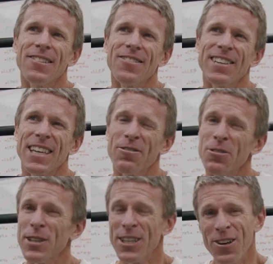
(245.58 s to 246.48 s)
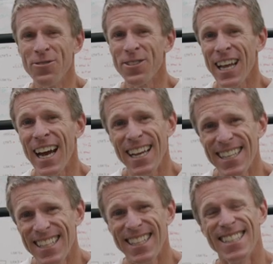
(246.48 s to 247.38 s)
don't think it would be over that.
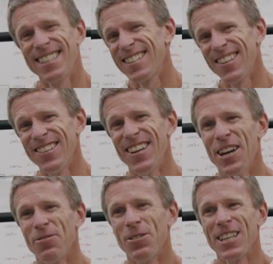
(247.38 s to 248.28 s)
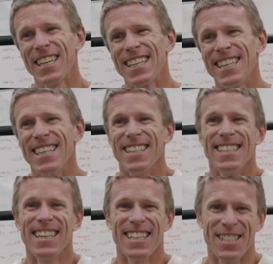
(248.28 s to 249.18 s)
So we're looking
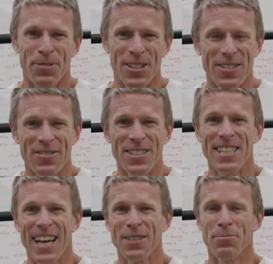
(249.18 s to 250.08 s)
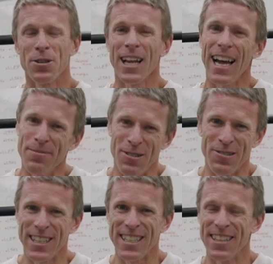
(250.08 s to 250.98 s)
at decimals of a second per lap,
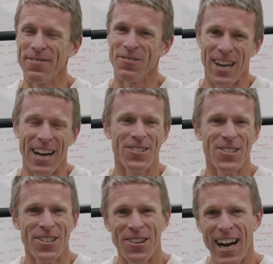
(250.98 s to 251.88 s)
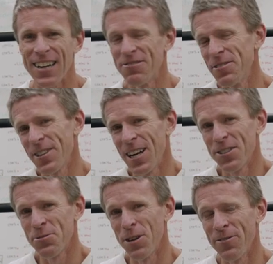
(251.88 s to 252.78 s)
but if we're outdoor track, we've
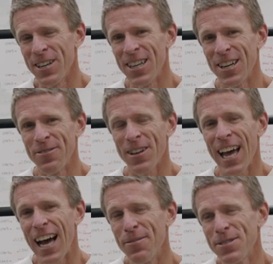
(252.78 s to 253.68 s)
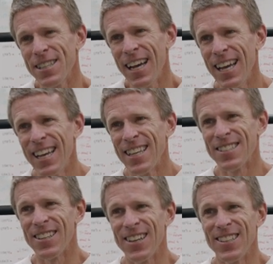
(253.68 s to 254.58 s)
got 12 and a half laps.
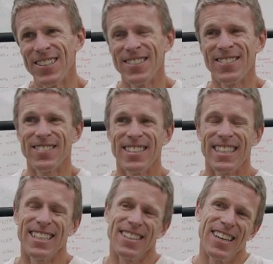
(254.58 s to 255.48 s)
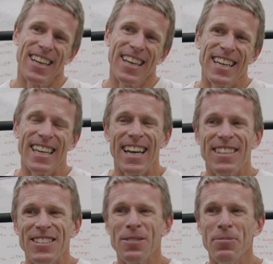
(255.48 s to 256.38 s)
So yeah,
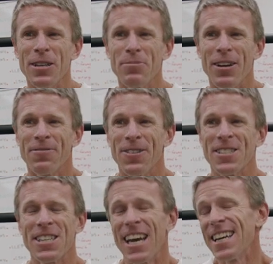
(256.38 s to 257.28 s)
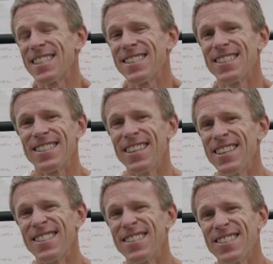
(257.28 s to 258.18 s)
to me, my first guess
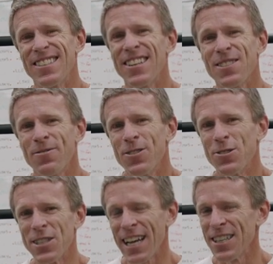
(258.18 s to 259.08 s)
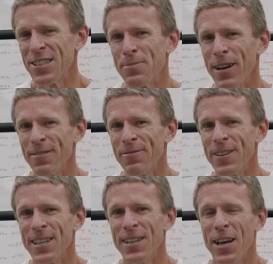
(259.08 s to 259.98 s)
is there's a few seconds
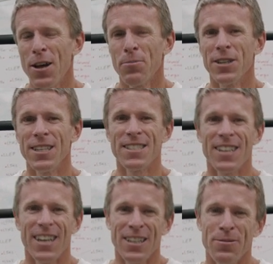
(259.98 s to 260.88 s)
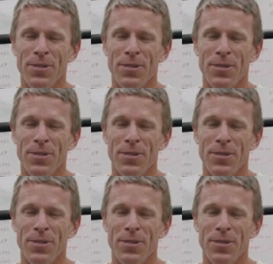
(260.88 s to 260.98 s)
benefit, but it's not gonna